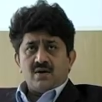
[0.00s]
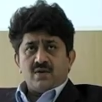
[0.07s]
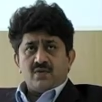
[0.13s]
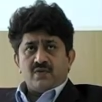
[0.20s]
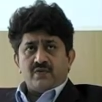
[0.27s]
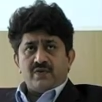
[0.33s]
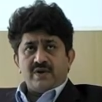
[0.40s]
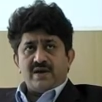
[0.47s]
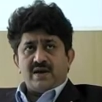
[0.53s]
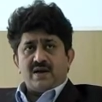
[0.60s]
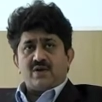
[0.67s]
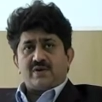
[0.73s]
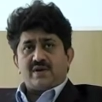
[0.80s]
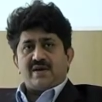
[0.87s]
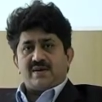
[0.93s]
We are
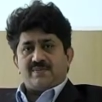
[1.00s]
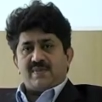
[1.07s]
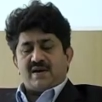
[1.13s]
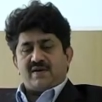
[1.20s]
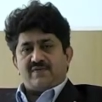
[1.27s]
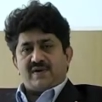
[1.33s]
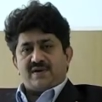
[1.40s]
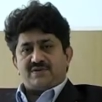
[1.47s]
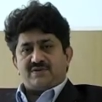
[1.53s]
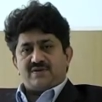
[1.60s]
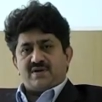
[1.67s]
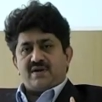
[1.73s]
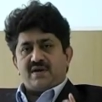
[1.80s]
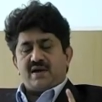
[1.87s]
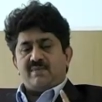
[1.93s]
looking at
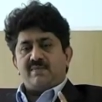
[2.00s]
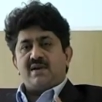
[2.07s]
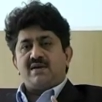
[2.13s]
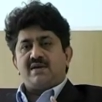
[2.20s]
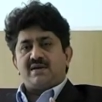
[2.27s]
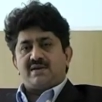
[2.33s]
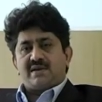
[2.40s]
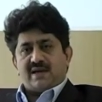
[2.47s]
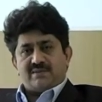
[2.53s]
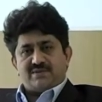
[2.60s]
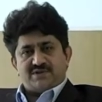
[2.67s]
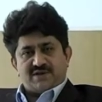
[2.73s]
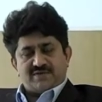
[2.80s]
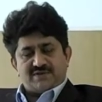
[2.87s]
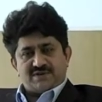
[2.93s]
manufacturing 1 million
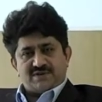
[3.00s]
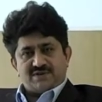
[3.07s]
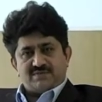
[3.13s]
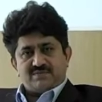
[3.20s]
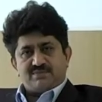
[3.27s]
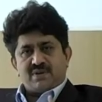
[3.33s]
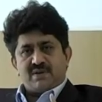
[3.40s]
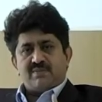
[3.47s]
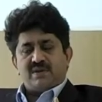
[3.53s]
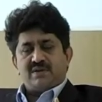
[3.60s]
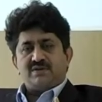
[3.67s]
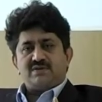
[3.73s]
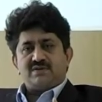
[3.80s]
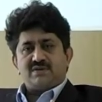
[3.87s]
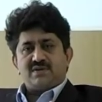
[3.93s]
camshafts per
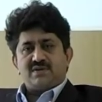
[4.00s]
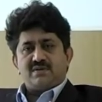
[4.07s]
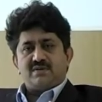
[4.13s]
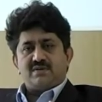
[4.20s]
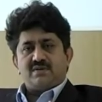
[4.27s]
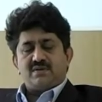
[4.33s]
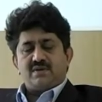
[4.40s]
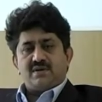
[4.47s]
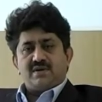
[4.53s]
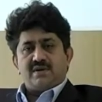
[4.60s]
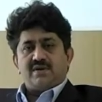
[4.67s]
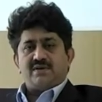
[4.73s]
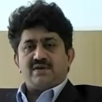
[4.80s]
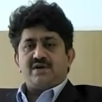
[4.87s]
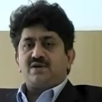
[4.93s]
month
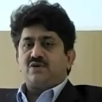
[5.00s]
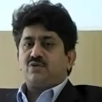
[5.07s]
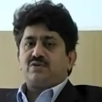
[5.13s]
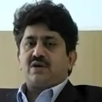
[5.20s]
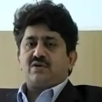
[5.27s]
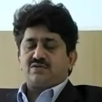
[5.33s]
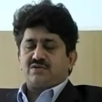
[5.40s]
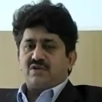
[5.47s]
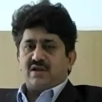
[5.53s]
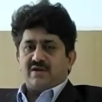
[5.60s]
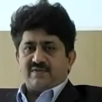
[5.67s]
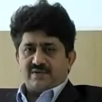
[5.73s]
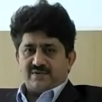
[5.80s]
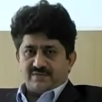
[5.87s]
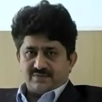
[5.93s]
in the year
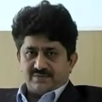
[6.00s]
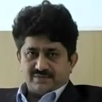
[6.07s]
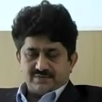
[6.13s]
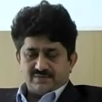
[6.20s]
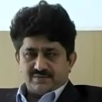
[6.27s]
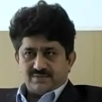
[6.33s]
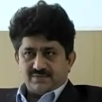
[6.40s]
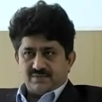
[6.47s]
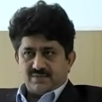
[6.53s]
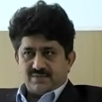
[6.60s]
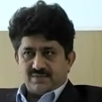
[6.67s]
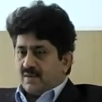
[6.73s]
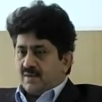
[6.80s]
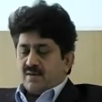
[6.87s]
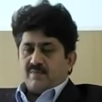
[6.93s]
2011.
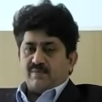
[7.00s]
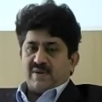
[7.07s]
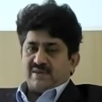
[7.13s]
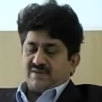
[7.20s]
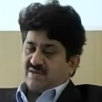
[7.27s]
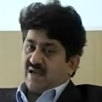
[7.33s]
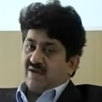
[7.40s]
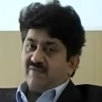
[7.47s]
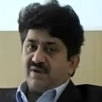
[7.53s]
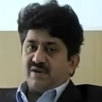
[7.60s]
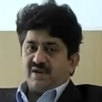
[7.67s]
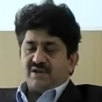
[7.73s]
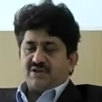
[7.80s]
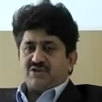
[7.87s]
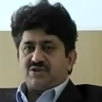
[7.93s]
By the time we
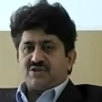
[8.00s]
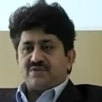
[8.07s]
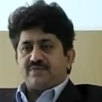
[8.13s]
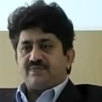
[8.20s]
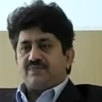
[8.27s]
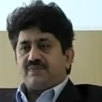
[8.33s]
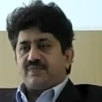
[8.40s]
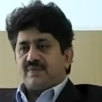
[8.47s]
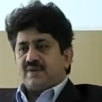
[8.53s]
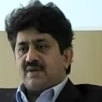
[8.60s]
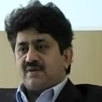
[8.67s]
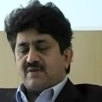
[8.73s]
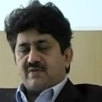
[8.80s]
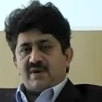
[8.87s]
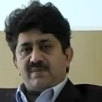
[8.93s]
reach
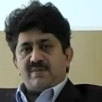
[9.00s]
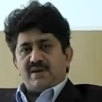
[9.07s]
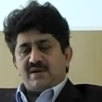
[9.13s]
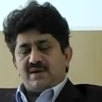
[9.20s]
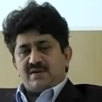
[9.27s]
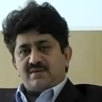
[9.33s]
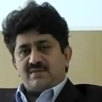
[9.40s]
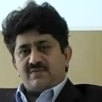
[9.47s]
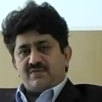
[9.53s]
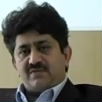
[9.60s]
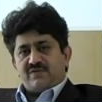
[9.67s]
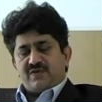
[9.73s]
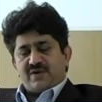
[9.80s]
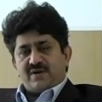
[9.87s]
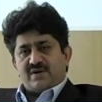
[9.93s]
the 1 million
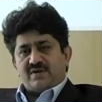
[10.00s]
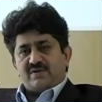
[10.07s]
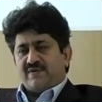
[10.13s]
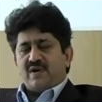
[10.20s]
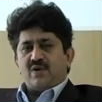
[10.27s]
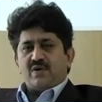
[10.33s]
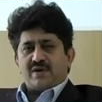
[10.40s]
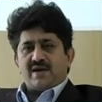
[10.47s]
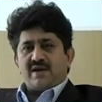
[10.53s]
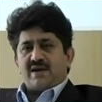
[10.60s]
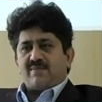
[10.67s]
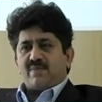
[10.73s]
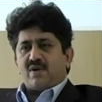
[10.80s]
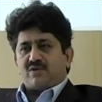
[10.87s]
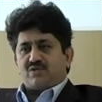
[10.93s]
figure, we are looking at
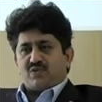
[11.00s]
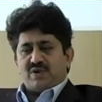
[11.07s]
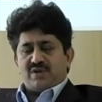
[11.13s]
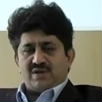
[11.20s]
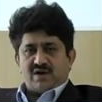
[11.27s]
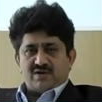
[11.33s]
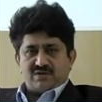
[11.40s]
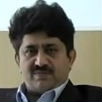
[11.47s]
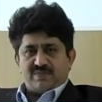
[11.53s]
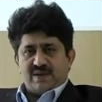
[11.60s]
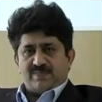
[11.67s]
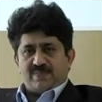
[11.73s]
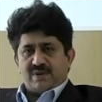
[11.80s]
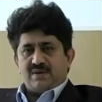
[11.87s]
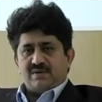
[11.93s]
about 3,000
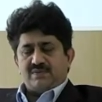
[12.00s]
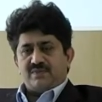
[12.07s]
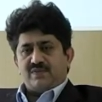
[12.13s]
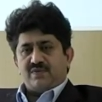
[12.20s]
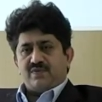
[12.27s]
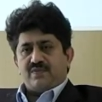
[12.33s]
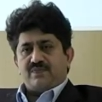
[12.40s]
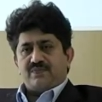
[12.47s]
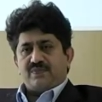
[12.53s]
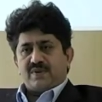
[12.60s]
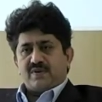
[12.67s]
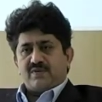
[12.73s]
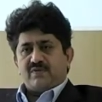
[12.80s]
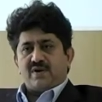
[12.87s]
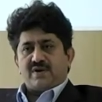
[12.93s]
people
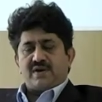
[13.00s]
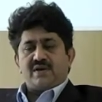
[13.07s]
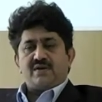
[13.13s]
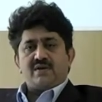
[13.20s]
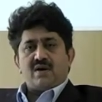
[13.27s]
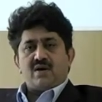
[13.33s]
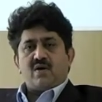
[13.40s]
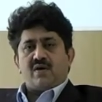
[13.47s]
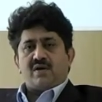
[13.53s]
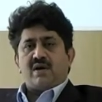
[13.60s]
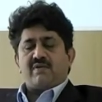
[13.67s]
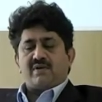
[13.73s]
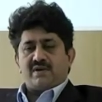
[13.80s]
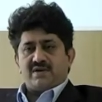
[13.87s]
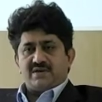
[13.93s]
working on
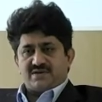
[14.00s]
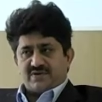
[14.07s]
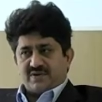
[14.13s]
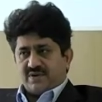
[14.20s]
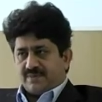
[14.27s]
our industry.